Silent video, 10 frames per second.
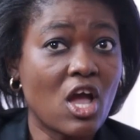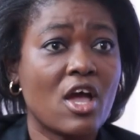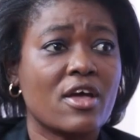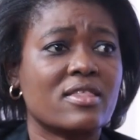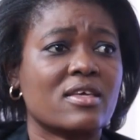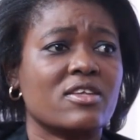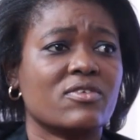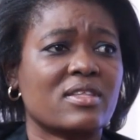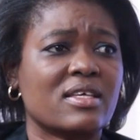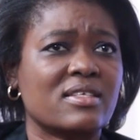Yeah. You
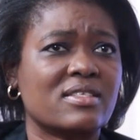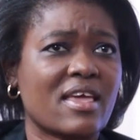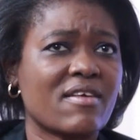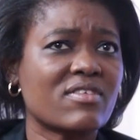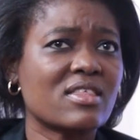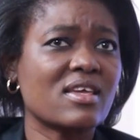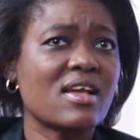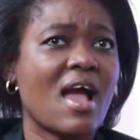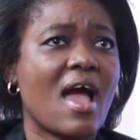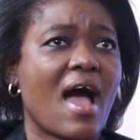know, there's
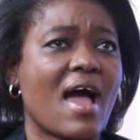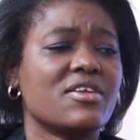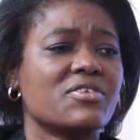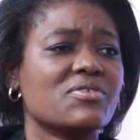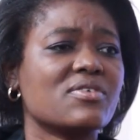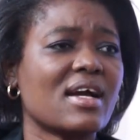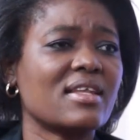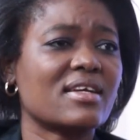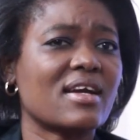everything. And you look at the